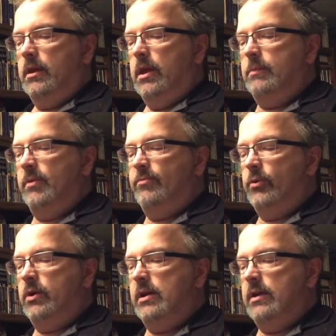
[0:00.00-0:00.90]
And
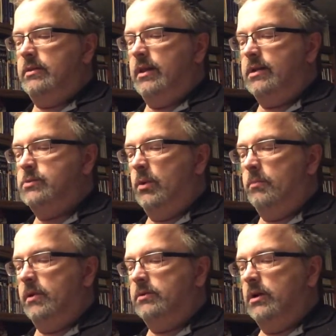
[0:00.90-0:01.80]
before he got the next one
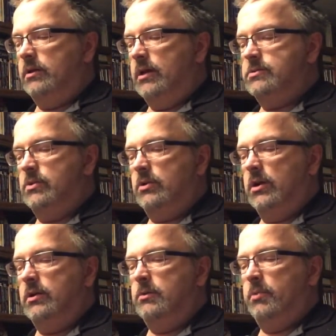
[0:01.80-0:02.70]
built, Alonzo
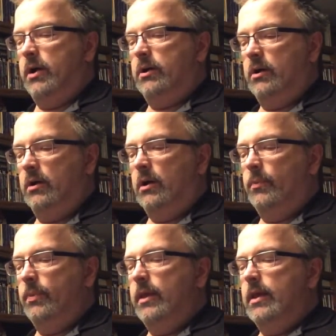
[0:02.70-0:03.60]
Durgan bought her,
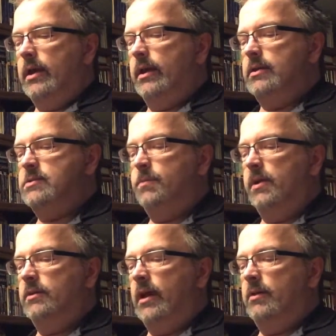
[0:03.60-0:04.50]
and it's
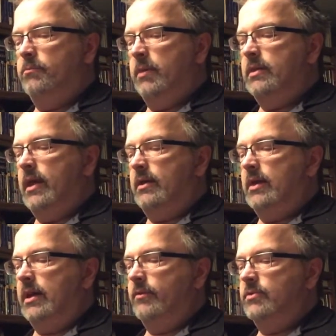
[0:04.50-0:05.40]
been like
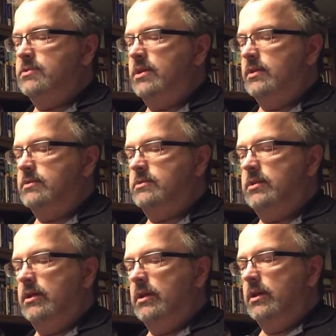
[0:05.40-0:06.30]
that ever since.
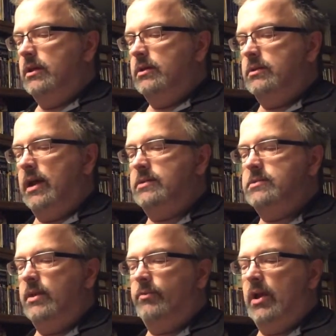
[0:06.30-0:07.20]
Dad's
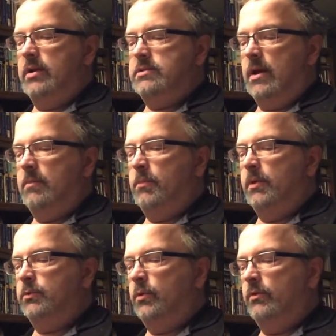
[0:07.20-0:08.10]
never had time to
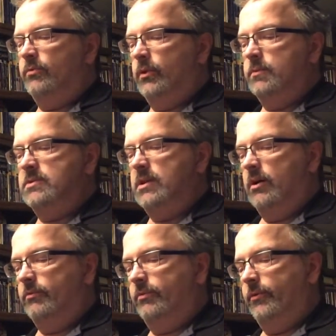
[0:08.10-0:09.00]
build one for
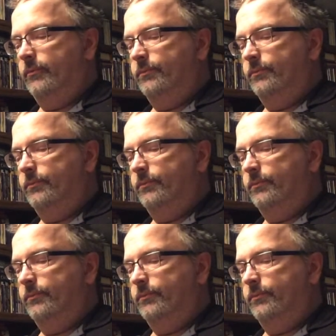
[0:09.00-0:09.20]
himself."